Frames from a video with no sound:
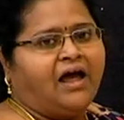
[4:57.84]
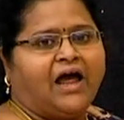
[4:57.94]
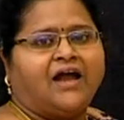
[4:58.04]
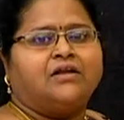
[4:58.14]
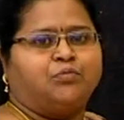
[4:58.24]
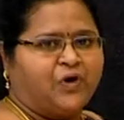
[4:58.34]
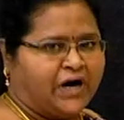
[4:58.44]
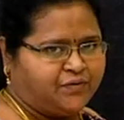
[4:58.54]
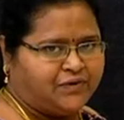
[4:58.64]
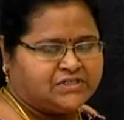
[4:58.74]
and the
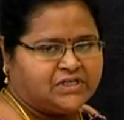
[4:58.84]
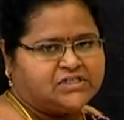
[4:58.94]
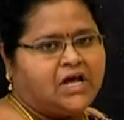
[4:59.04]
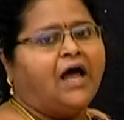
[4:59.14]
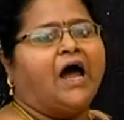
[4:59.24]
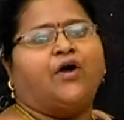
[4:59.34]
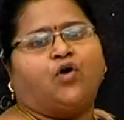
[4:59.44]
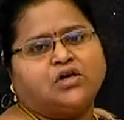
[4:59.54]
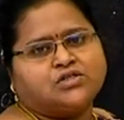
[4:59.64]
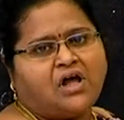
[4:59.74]
blood vessels and
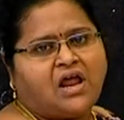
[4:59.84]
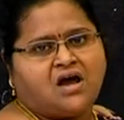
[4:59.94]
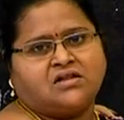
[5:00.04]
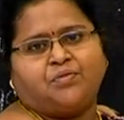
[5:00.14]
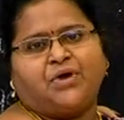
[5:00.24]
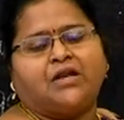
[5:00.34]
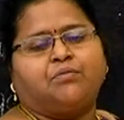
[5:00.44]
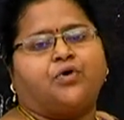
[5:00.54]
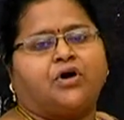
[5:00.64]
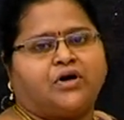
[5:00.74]
also another main
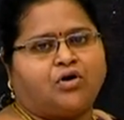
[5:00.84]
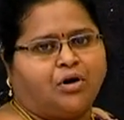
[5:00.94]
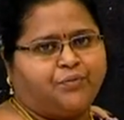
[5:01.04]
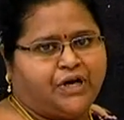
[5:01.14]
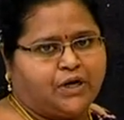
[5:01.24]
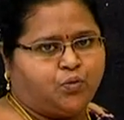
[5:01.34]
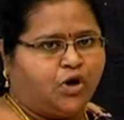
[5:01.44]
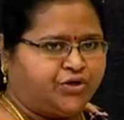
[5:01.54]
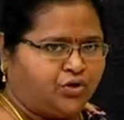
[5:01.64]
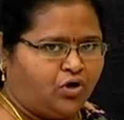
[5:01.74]
important component
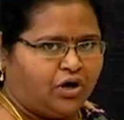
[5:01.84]
what you